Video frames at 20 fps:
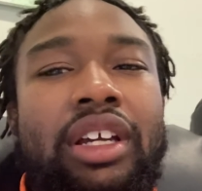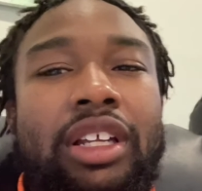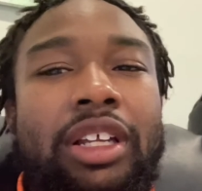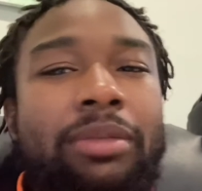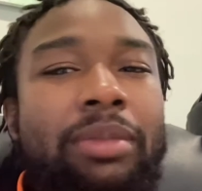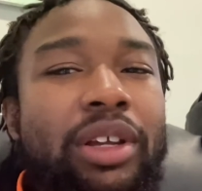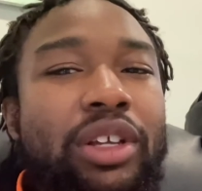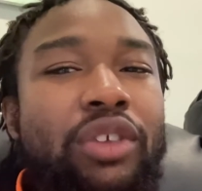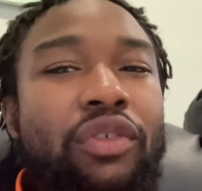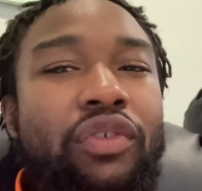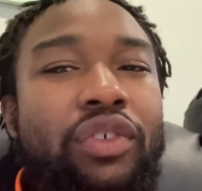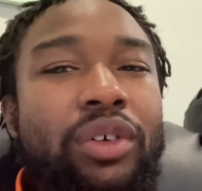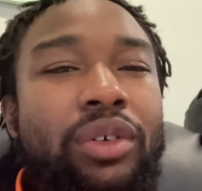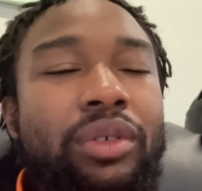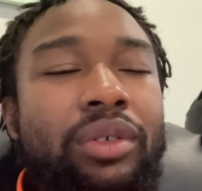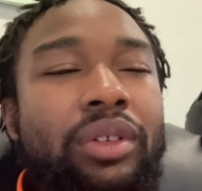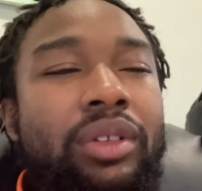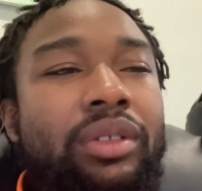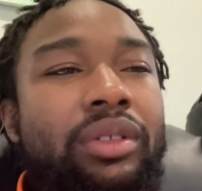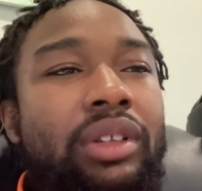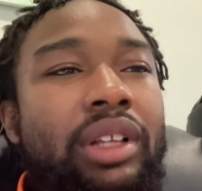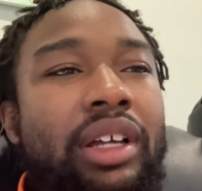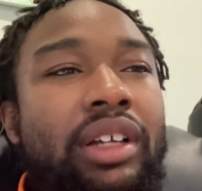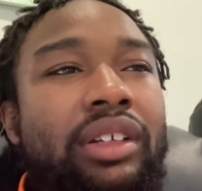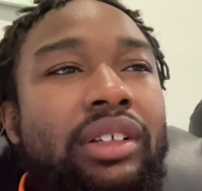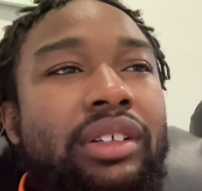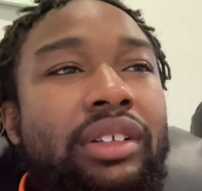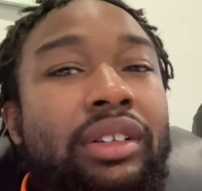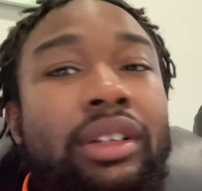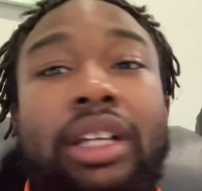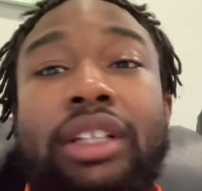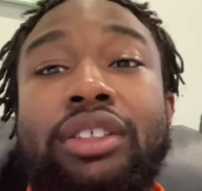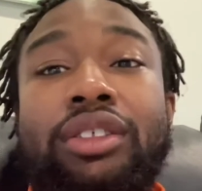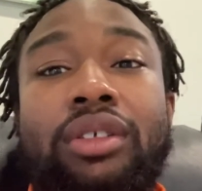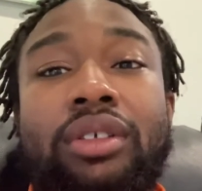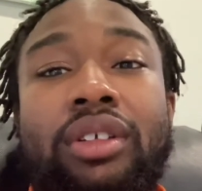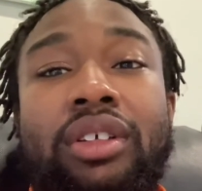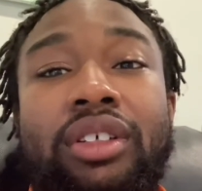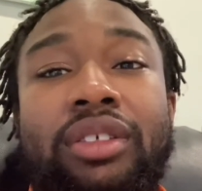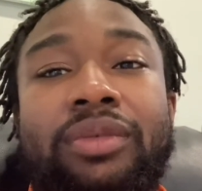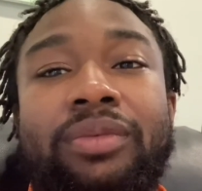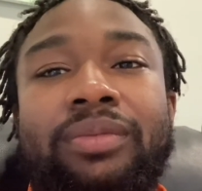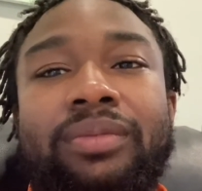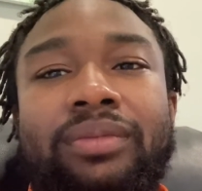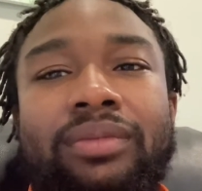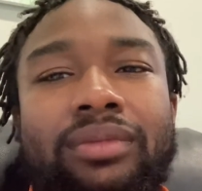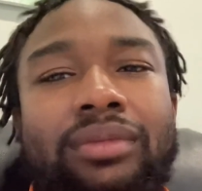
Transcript: It made you feel like lesser than.